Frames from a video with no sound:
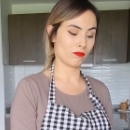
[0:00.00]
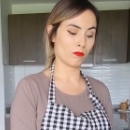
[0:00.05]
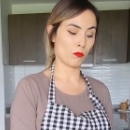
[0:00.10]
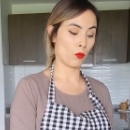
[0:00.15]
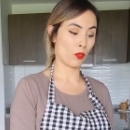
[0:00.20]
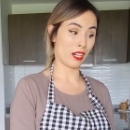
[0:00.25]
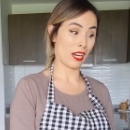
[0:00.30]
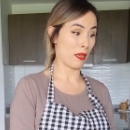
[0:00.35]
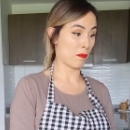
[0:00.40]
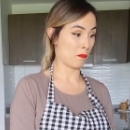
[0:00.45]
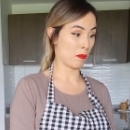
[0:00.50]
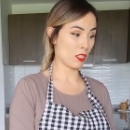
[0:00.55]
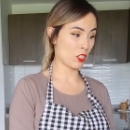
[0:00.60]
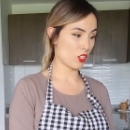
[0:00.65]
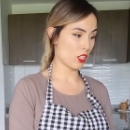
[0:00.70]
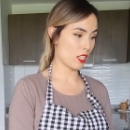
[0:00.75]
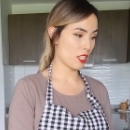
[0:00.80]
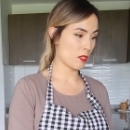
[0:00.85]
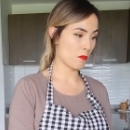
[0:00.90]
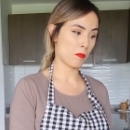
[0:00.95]
more
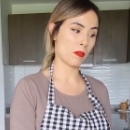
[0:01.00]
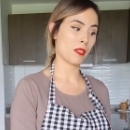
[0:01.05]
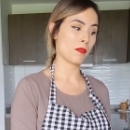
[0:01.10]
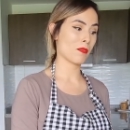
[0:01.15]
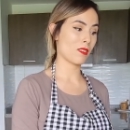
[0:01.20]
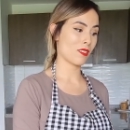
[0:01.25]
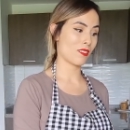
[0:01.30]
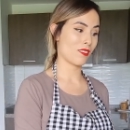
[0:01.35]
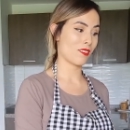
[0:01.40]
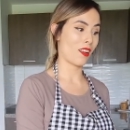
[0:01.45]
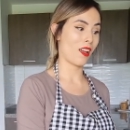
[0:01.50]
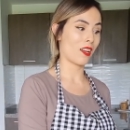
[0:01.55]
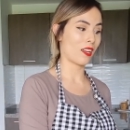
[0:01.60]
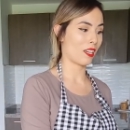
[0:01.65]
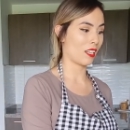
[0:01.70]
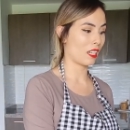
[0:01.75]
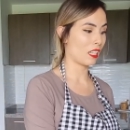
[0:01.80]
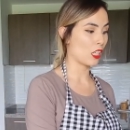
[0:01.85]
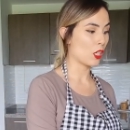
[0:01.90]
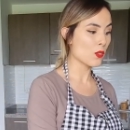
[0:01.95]
ambitious, but I'm just not
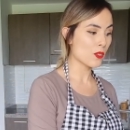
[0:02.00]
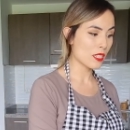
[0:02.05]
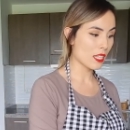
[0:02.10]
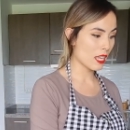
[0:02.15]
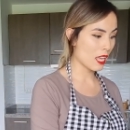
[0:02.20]
going to use it.